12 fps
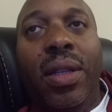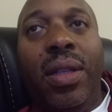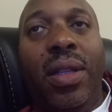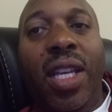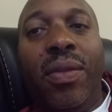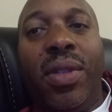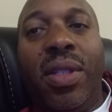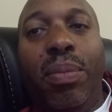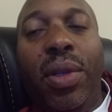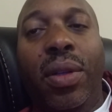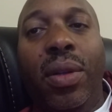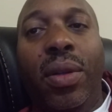give a
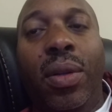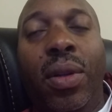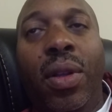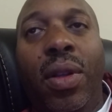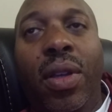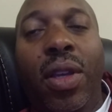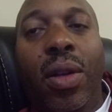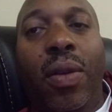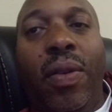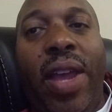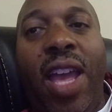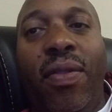spill, you know,
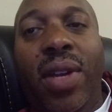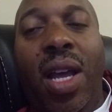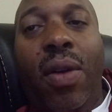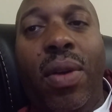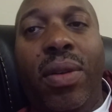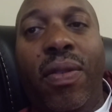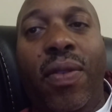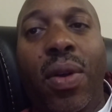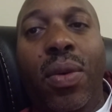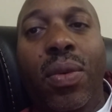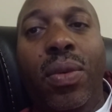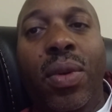half an hour on the
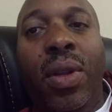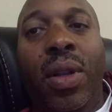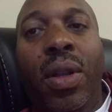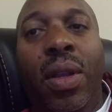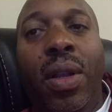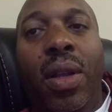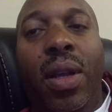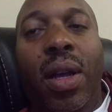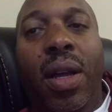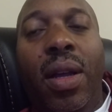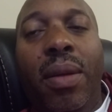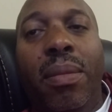phone
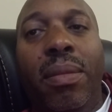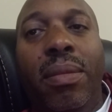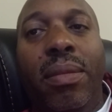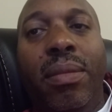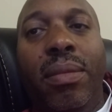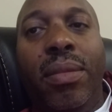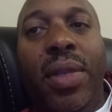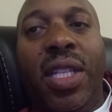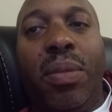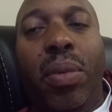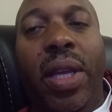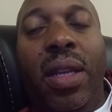
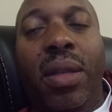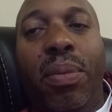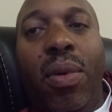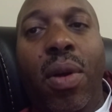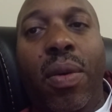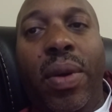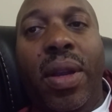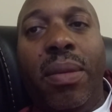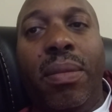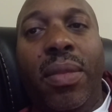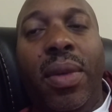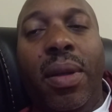explaining the
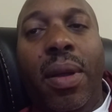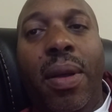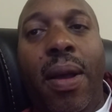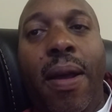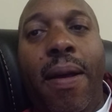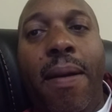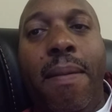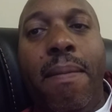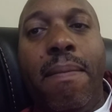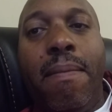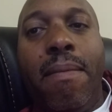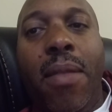program,
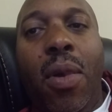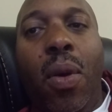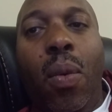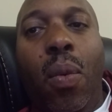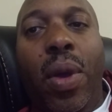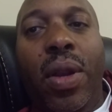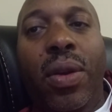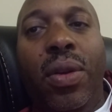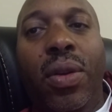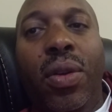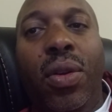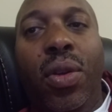
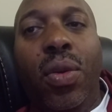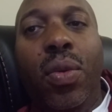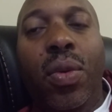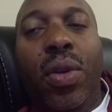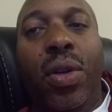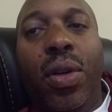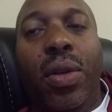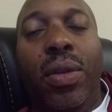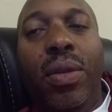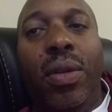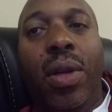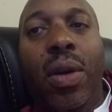when you
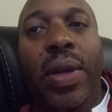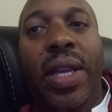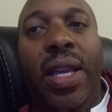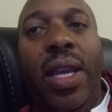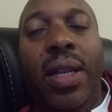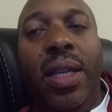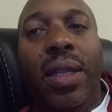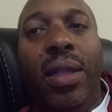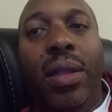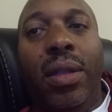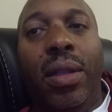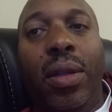could go ahead
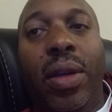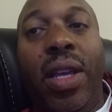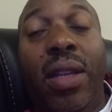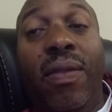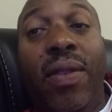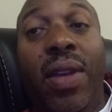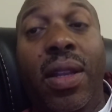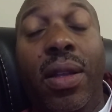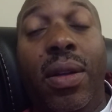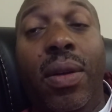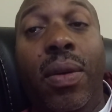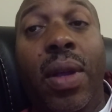and look at the
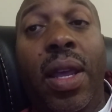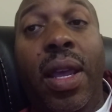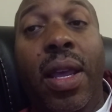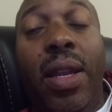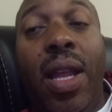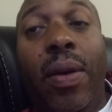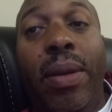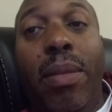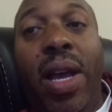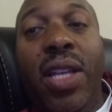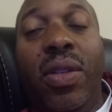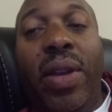video. Now,
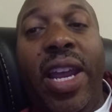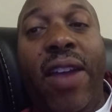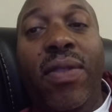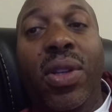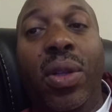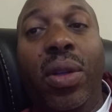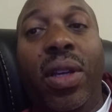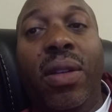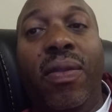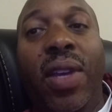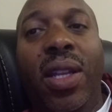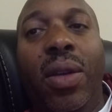mind you, after you look at the
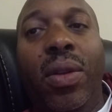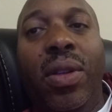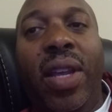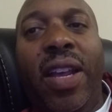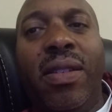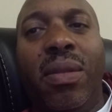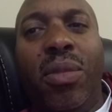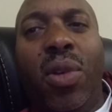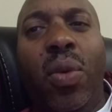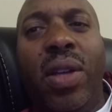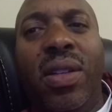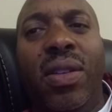video and you have some
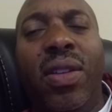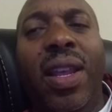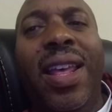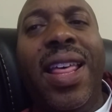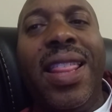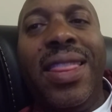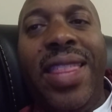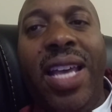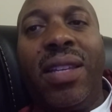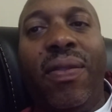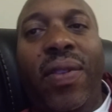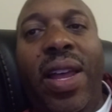questions,
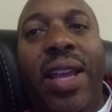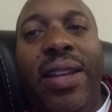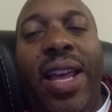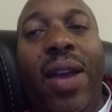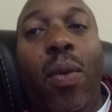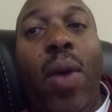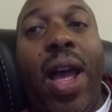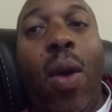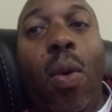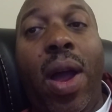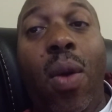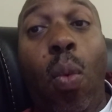that's fine. I
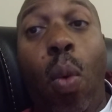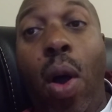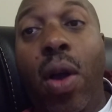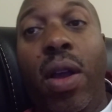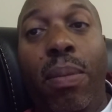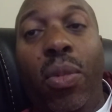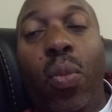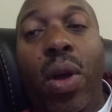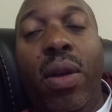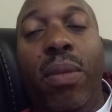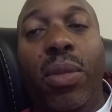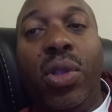
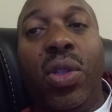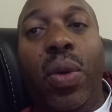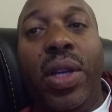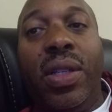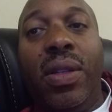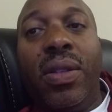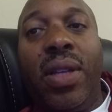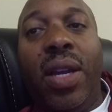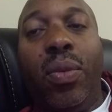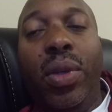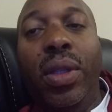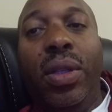welcome those questions. I
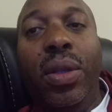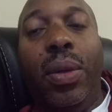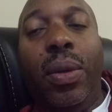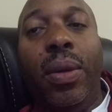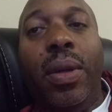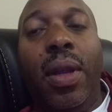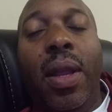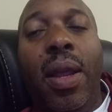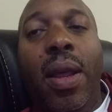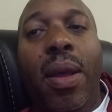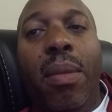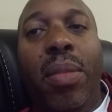really do.
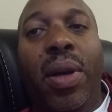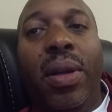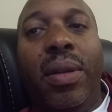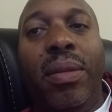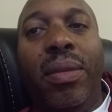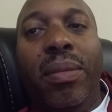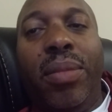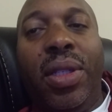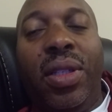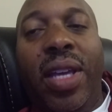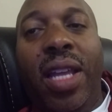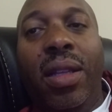But
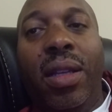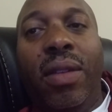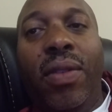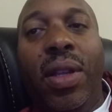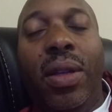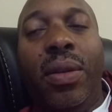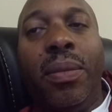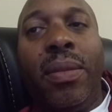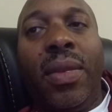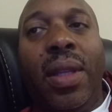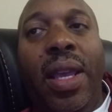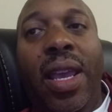you gotta look at the video.
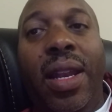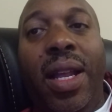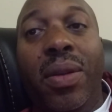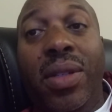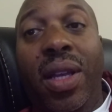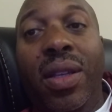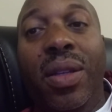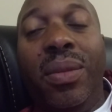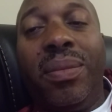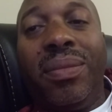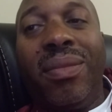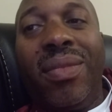And I'll tell you,
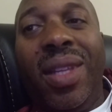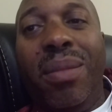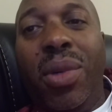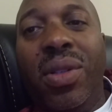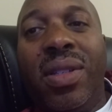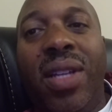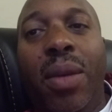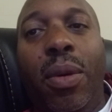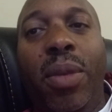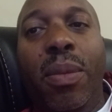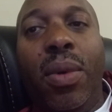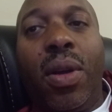most of the time
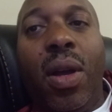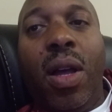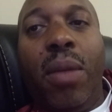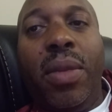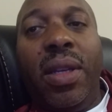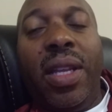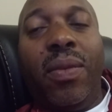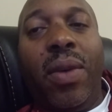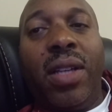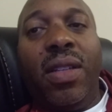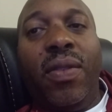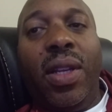when people call me and they
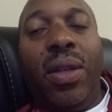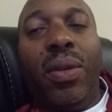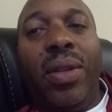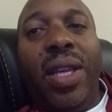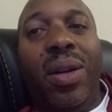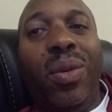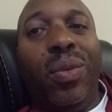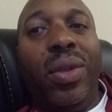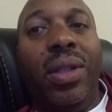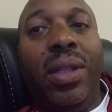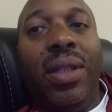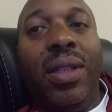watch the video, they don't
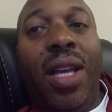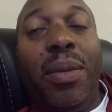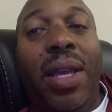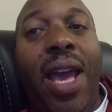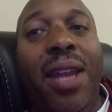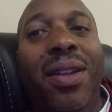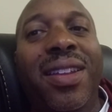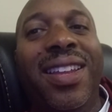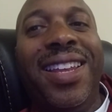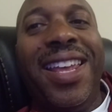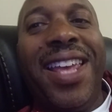really. I mean, I don't.